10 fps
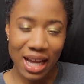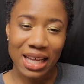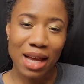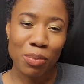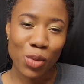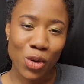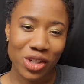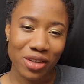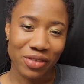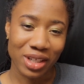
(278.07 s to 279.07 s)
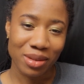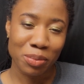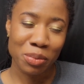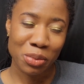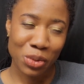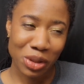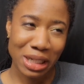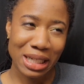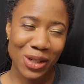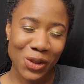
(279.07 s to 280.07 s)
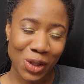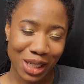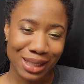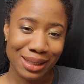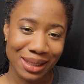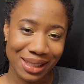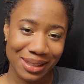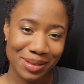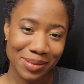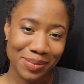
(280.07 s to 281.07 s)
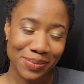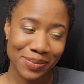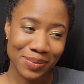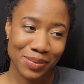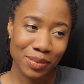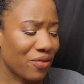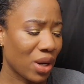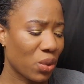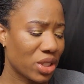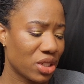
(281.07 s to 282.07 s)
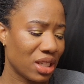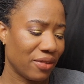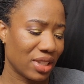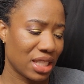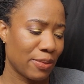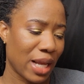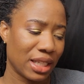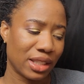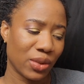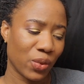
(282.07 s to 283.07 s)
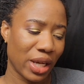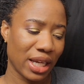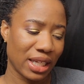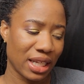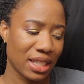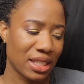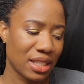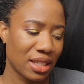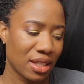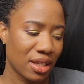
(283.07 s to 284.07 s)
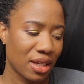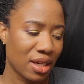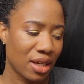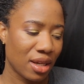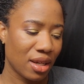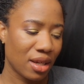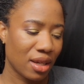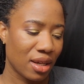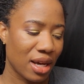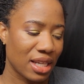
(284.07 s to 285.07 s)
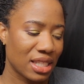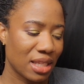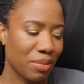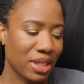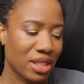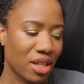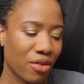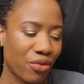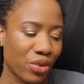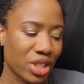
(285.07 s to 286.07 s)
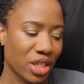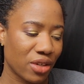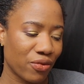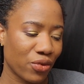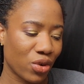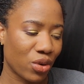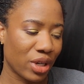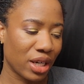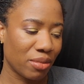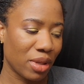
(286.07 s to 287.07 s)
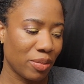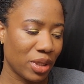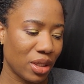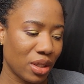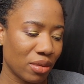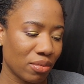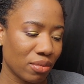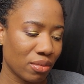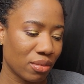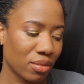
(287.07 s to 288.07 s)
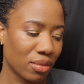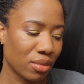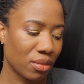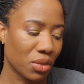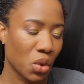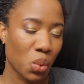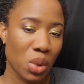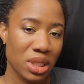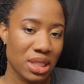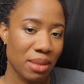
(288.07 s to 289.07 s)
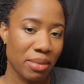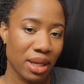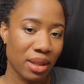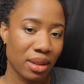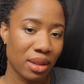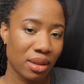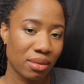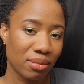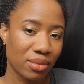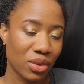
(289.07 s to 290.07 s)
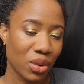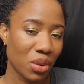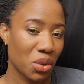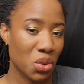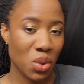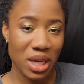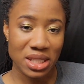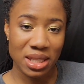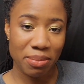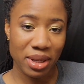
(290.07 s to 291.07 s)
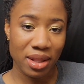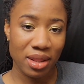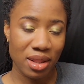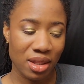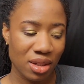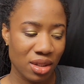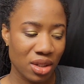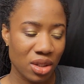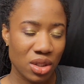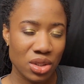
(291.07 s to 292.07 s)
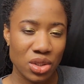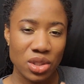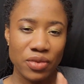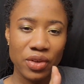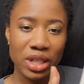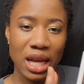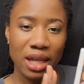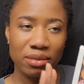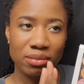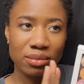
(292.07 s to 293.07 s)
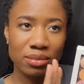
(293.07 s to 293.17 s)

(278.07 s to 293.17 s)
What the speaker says: I got bored of it pretty quickly. If I were to leave this palette the way it is, I see myself reaching for it maybe once a month, twice a month, just for that